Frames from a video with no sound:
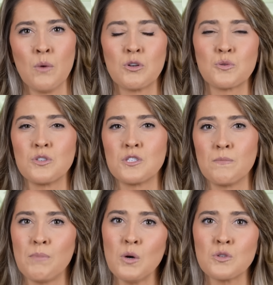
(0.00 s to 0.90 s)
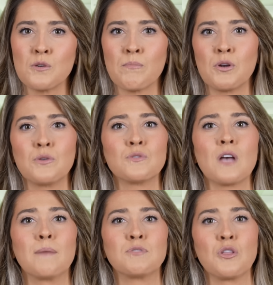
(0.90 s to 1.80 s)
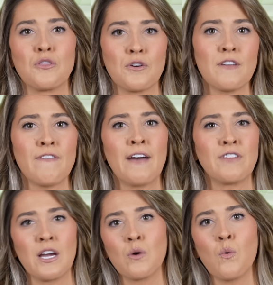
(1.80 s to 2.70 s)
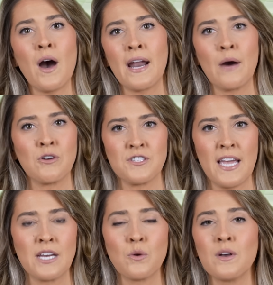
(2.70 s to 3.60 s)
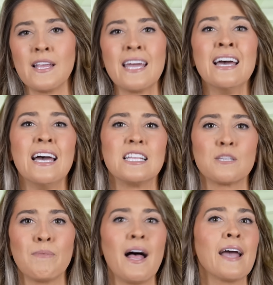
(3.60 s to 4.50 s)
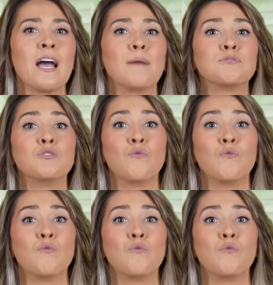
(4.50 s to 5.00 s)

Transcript: which was supposed to produce up to 35 gigawatt hours annually and supply up to